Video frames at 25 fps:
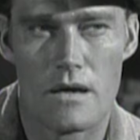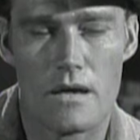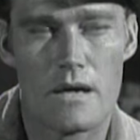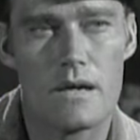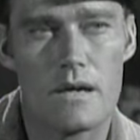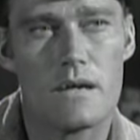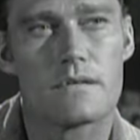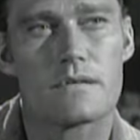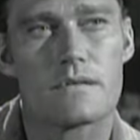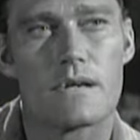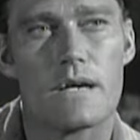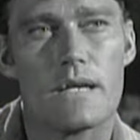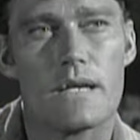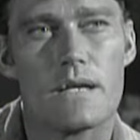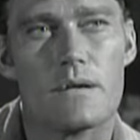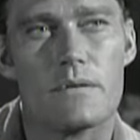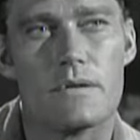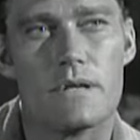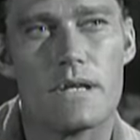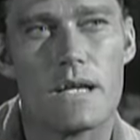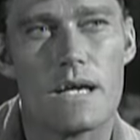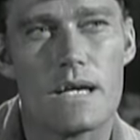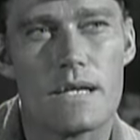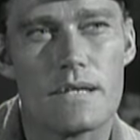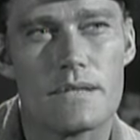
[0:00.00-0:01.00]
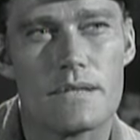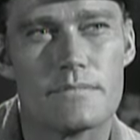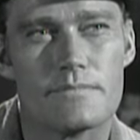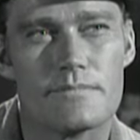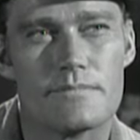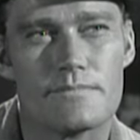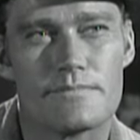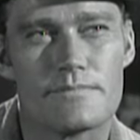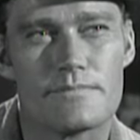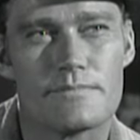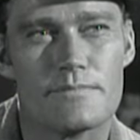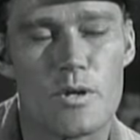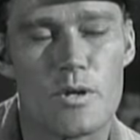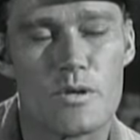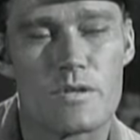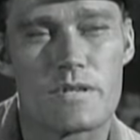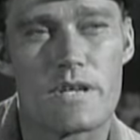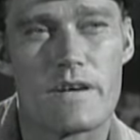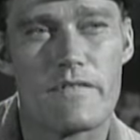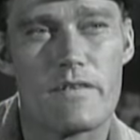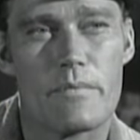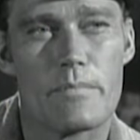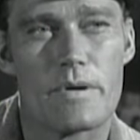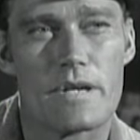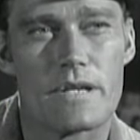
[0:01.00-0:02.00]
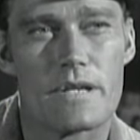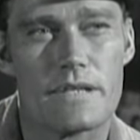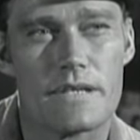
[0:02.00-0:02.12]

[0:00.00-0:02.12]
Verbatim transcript: Yes, I know, Eli. Most everybody